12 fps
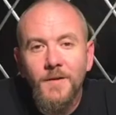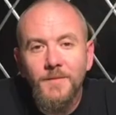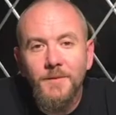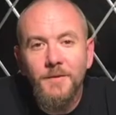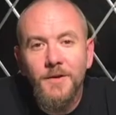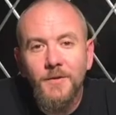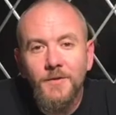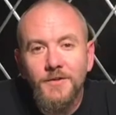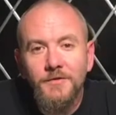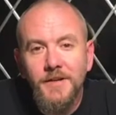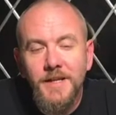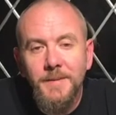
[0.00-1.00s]
to BritHawk's
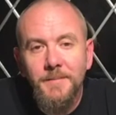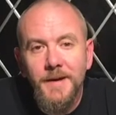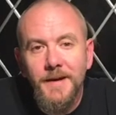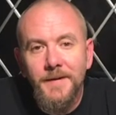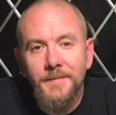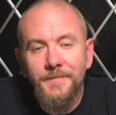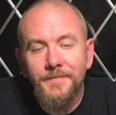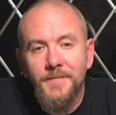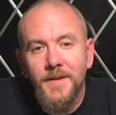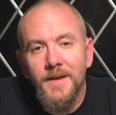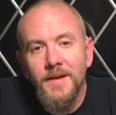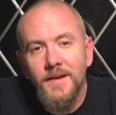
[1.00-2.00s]
3DP.
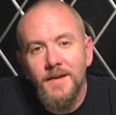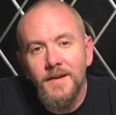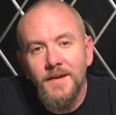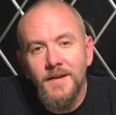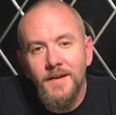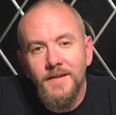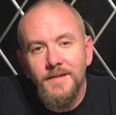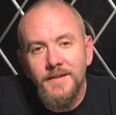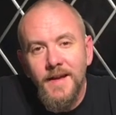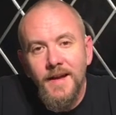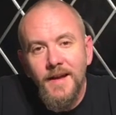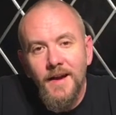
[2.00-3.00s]

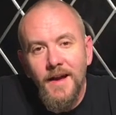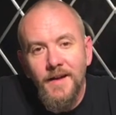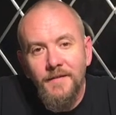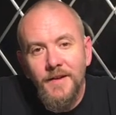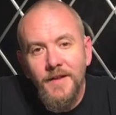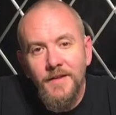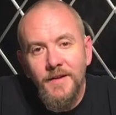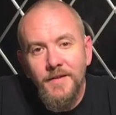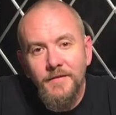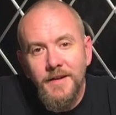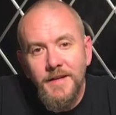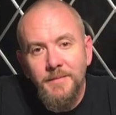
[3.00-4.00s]
Today I have another
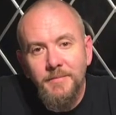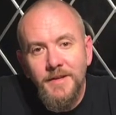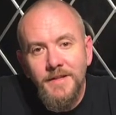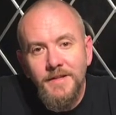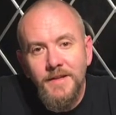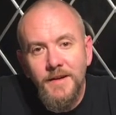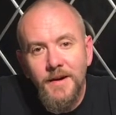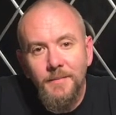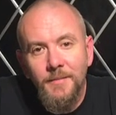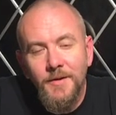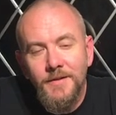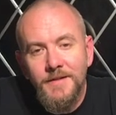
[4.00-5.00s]
3D printer
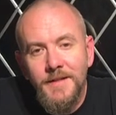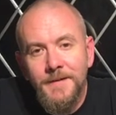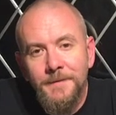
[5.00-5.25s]
unboxing.